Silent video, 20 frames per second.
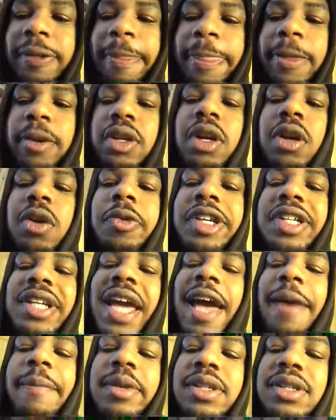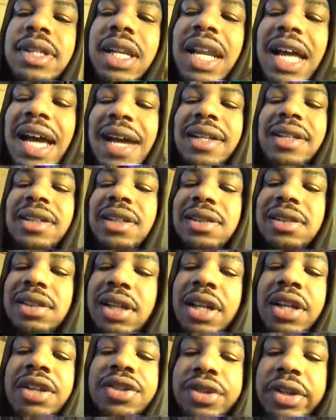you know, which happens a lot in this
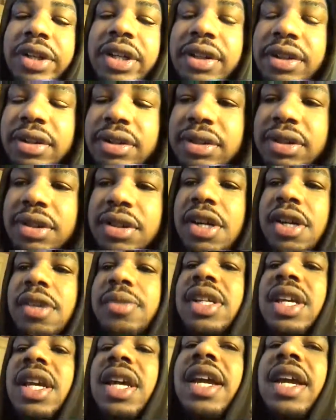country. You know what I'm saying?